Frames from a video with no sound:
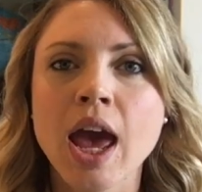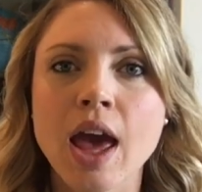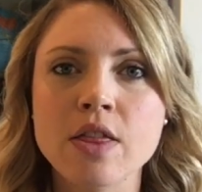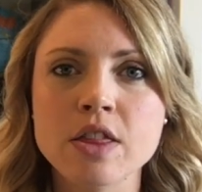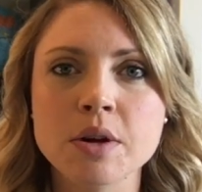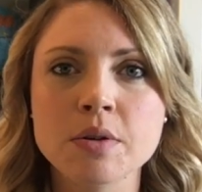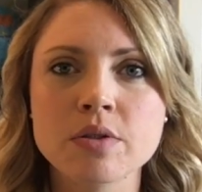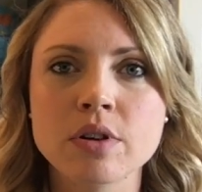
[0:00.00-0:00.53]
and
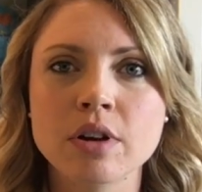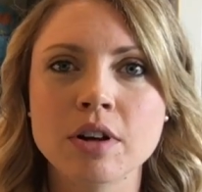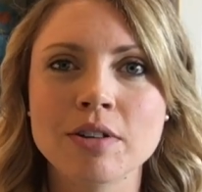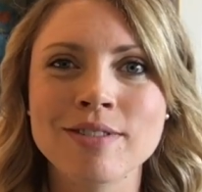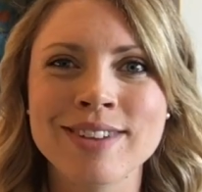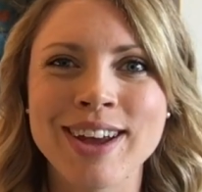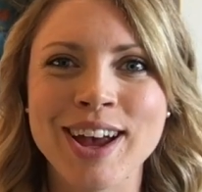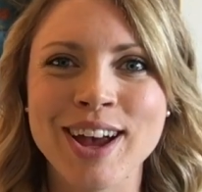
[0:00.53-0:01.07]
those
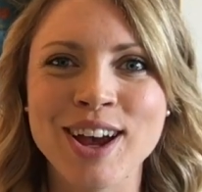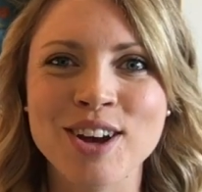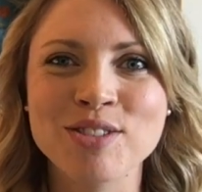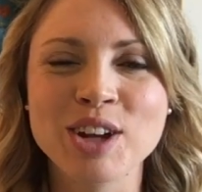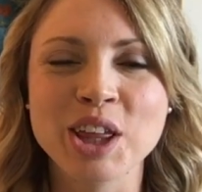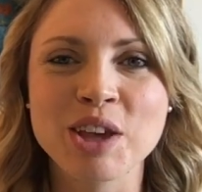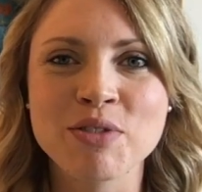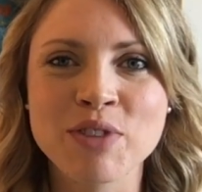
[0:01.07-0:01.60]
are a
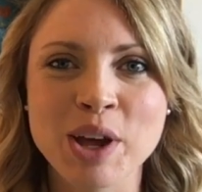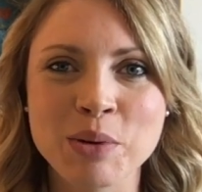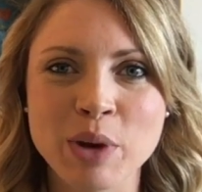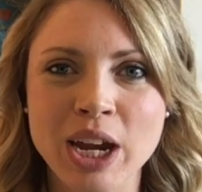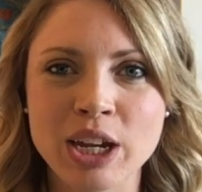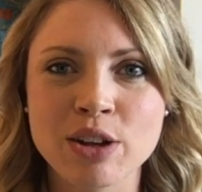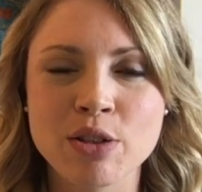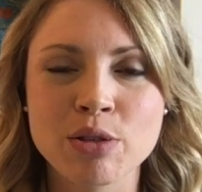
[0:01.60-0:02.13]
really fun
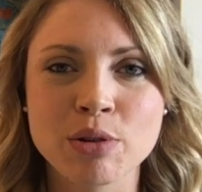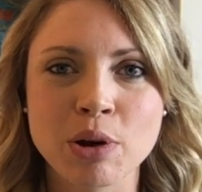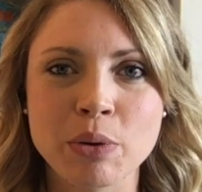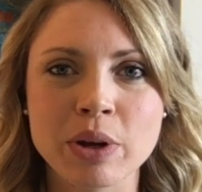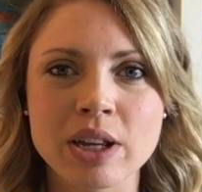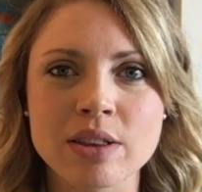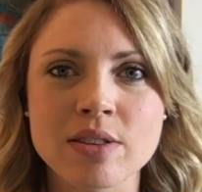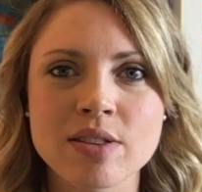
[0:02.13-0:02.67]
way to throw
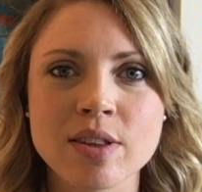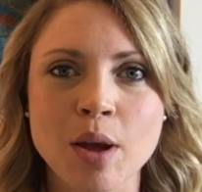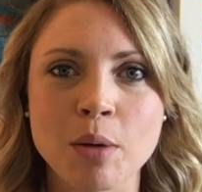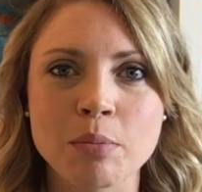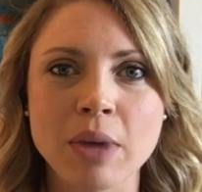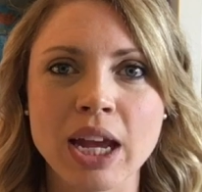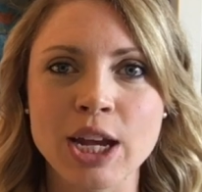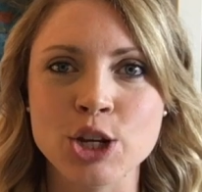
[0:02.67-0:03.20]
in
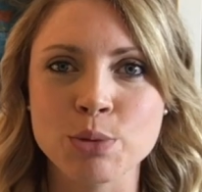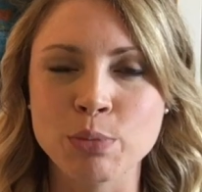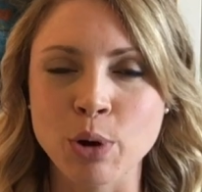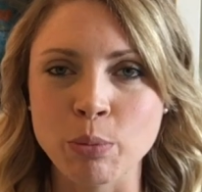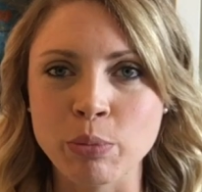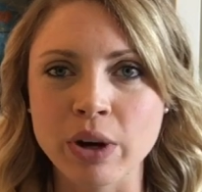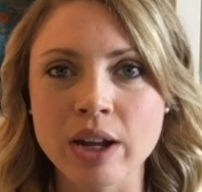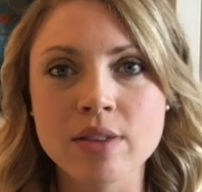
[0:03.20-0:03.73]
some
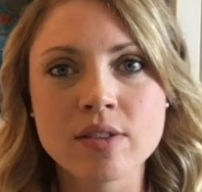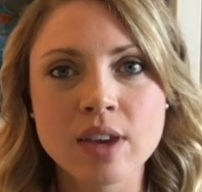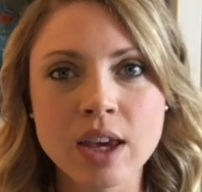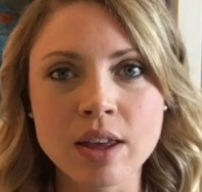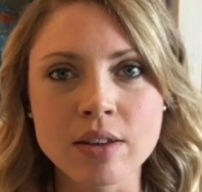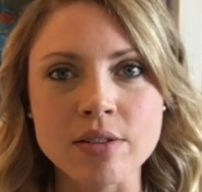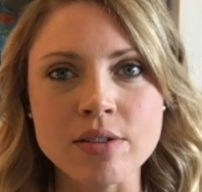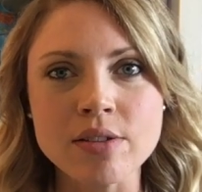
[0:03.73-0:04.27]
age-appropriate
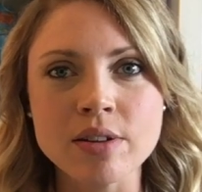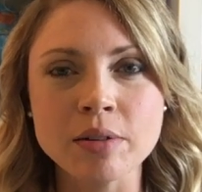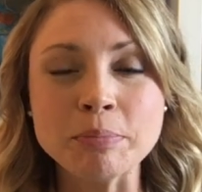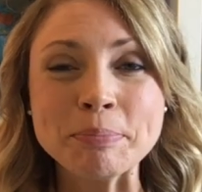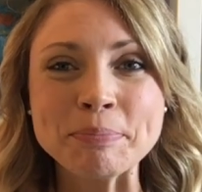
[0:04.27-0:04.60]
skills.